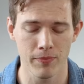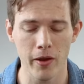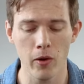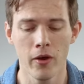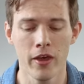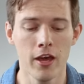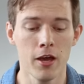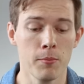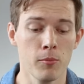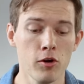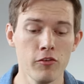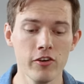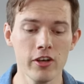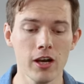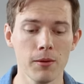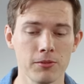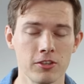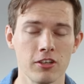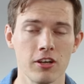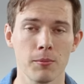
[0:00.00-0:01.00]
Now,
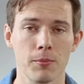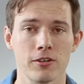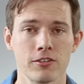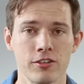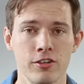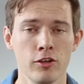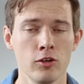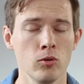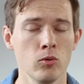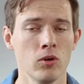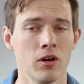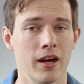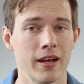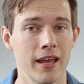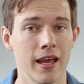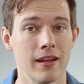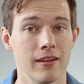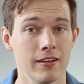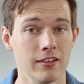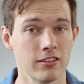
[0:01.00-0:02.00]
moving up to number two,
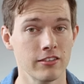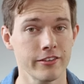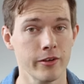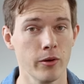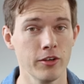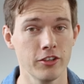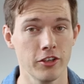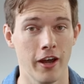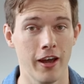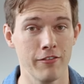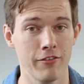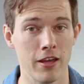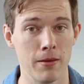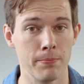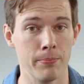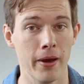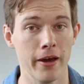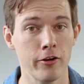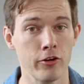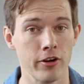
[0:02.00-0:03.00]
again, this is going to have a
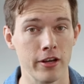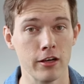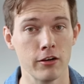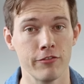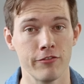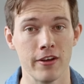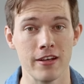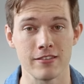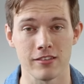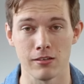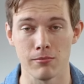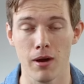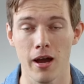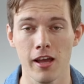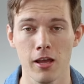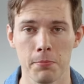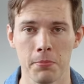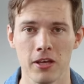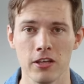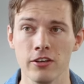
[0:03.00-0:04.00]
better interface in
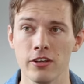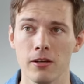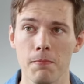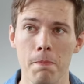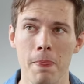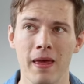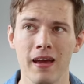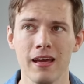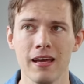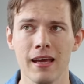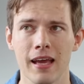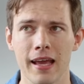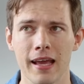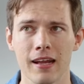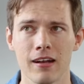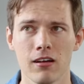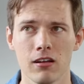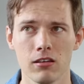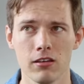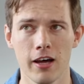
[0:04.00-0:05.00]
my opinion,
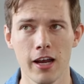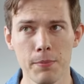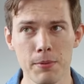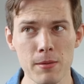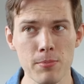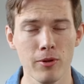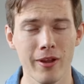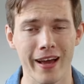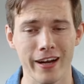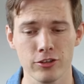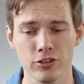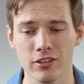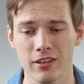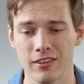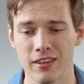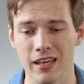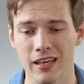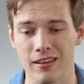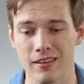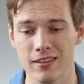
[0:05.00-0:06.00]
and a lot of people actually
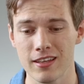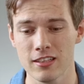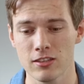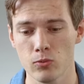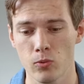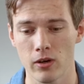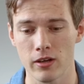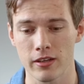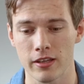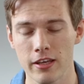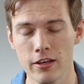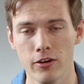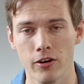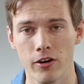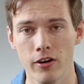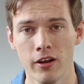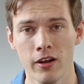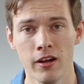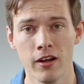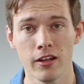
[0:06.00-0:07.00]
think this one
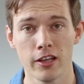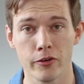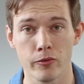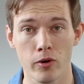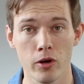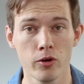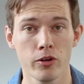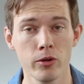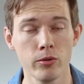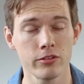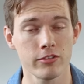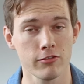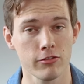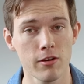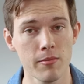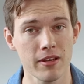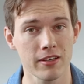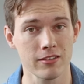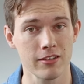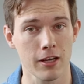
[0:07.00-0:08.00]
here, the Roku
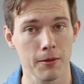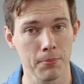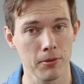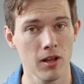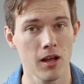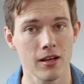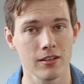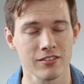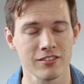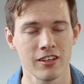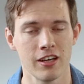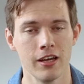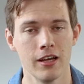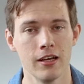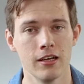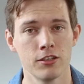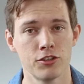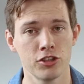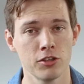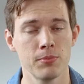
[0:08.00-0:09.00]
Streaming Stick Plus,
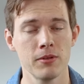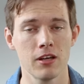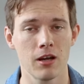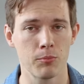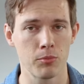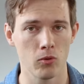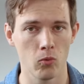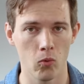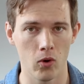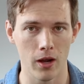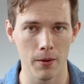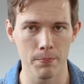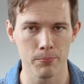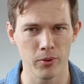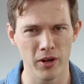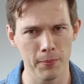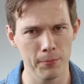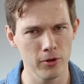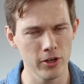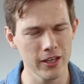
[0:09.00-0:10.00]
should be number one,
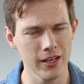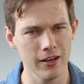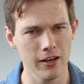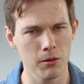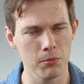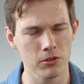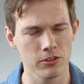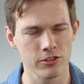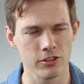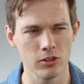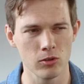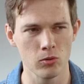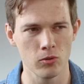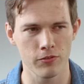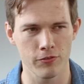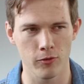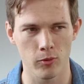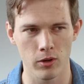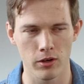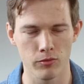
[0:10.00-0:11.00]
but I'm putting it number
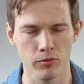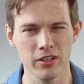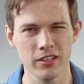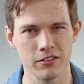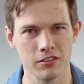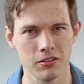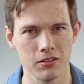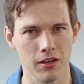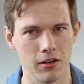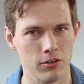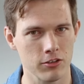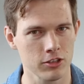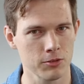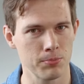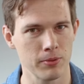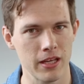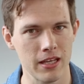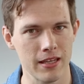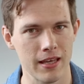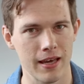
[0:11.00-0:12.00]
two for a reason, and I'll
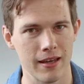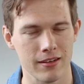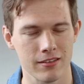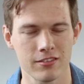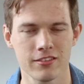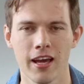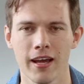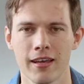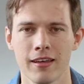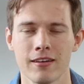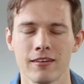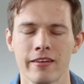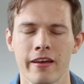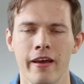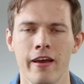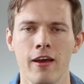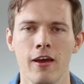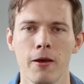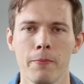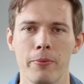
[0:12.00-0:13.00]
explain that in a second.
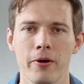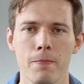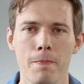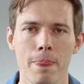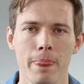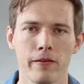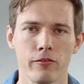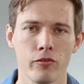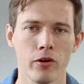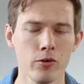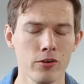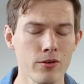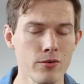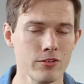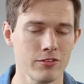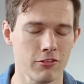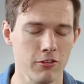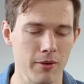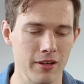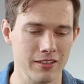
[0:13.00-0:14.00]
But the
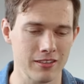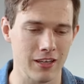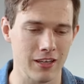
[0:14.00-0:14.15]
Roku Streaming